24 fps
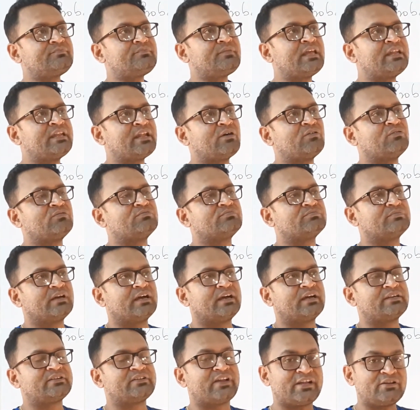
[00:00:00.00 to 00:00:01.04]
Now
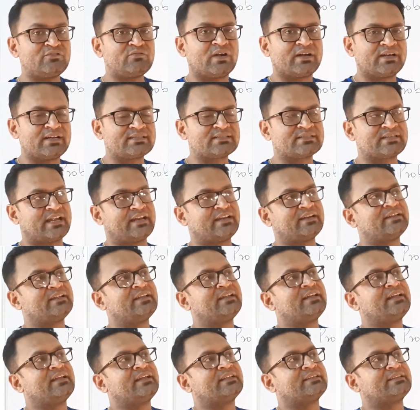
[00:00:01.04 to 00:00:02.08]
try to understand
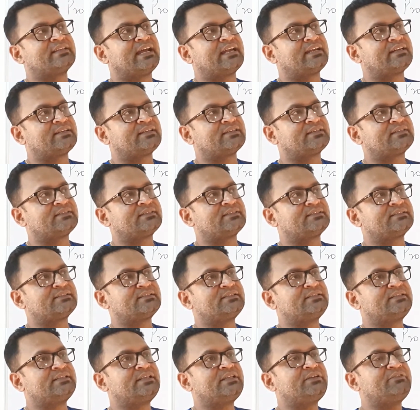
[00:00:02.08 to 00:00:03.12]
that
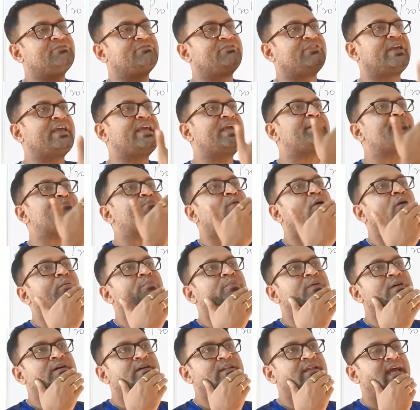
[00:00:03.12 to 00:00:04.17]
the way
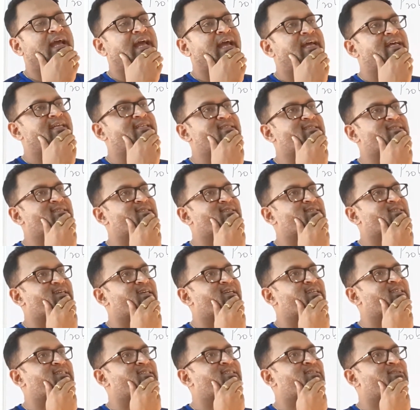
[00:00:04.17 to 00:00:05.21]
Popper has
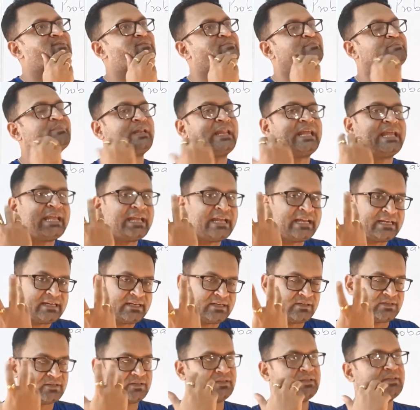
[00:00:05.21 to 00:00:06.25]

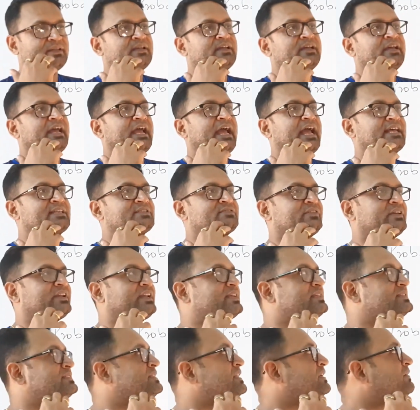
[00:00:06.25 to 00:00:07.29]
explained, as well
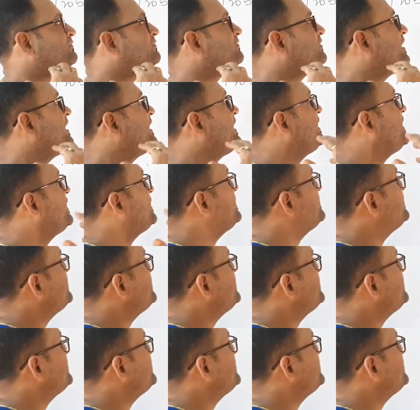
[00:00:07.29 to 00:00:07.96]
as the way